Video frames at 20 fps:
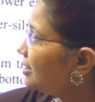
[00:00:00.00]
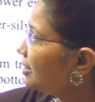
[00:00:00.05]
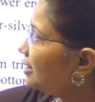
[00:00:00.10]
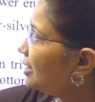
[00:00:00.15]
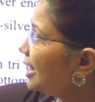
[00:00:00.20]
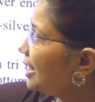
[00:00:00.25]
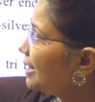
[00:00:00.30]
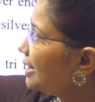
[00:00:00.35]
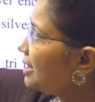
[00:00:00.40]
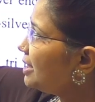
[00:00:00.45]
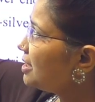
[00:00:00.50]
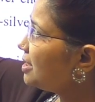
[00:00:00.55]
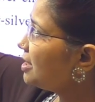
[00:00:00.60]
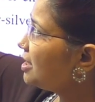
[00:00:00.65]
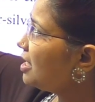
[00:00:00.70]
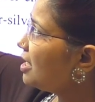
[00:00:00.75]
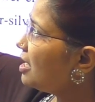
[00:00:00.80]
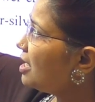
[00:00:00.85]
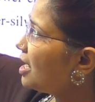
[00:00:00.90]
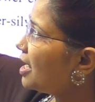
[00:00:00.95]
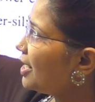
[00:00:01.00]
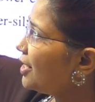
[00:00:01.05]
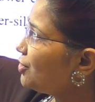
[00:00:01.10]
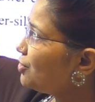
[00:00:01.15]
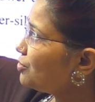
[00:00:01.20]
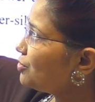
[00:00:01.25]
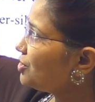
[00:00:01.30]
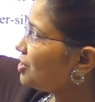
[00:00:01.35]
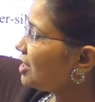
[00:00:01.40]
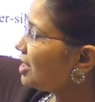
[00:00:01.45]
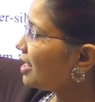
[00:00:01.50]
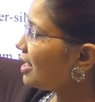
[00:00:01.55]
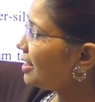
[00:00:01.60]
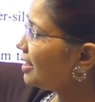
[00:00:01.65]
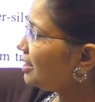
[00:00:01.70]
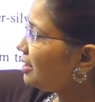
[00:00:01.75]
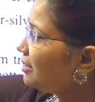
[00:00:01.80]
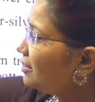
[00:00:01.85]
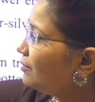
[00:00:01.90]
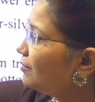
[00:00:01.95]
That is hydrogen
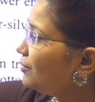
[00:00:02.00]
ion,